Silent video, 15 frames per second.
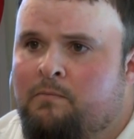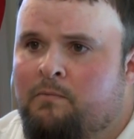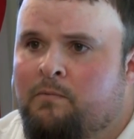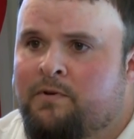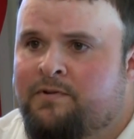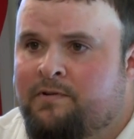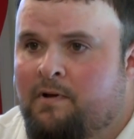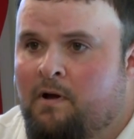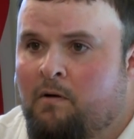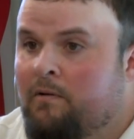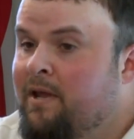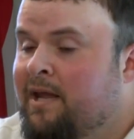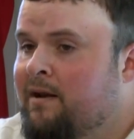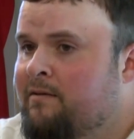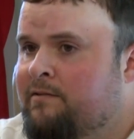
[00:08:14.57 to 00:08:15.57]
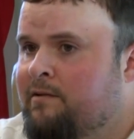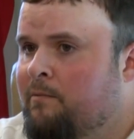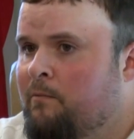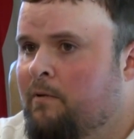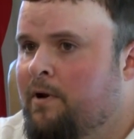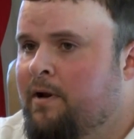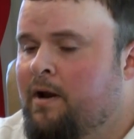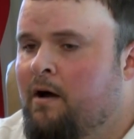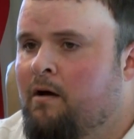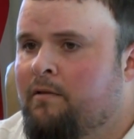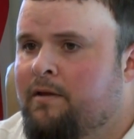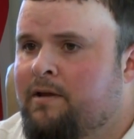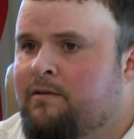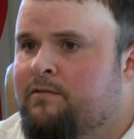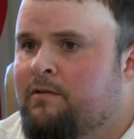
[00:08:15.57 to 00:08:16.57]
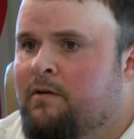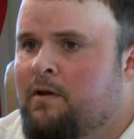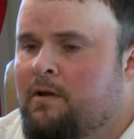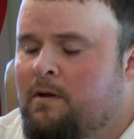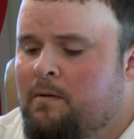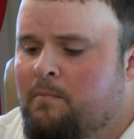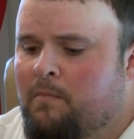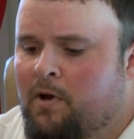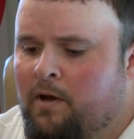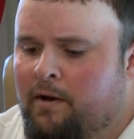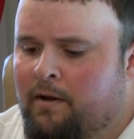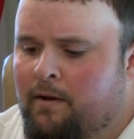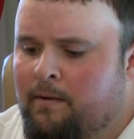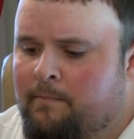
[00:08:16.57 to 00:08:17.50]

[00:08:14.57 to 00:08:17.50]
was the only innocent one in all this, but